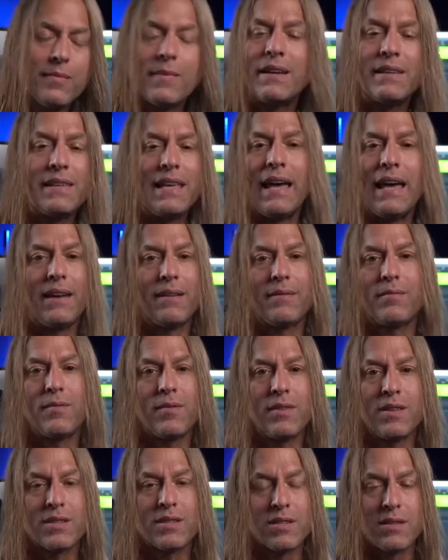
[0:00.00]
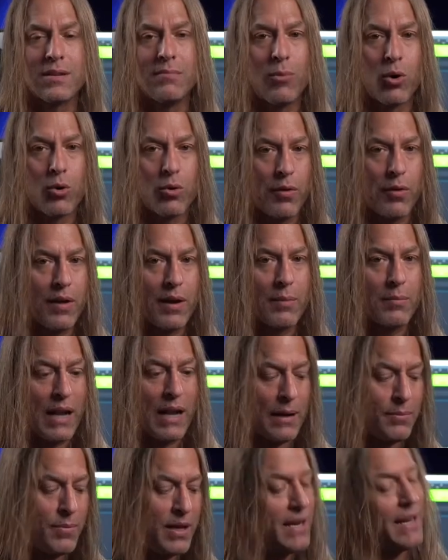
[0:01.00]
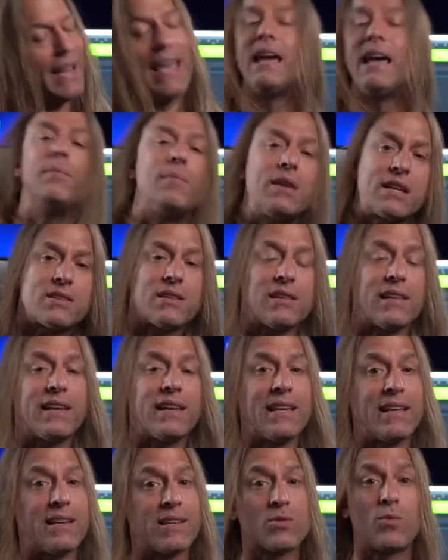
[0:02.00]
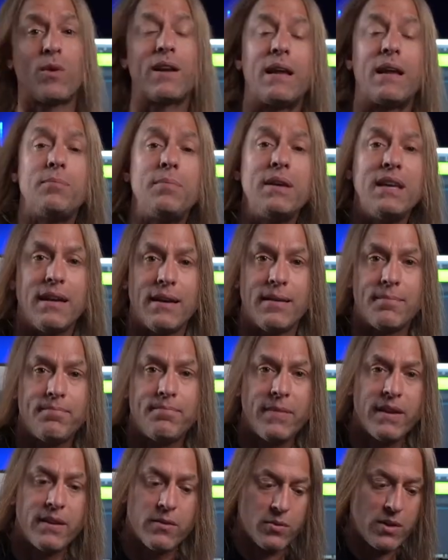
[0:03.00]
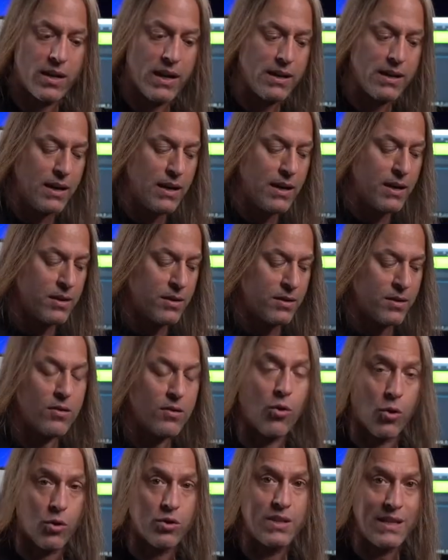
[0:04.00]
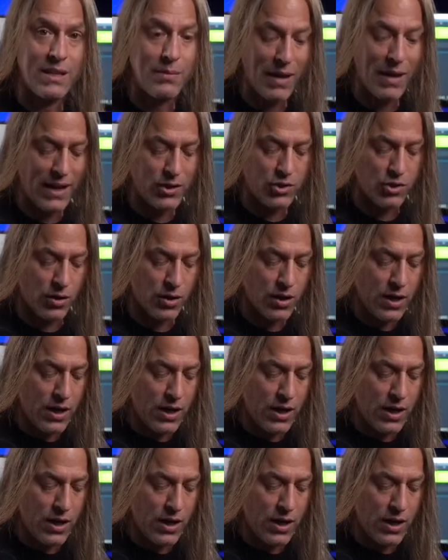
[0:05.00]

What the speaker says: Again, this is a modal thing, but I'd be in A mixolydian is what I'd be in, okay? Or D major.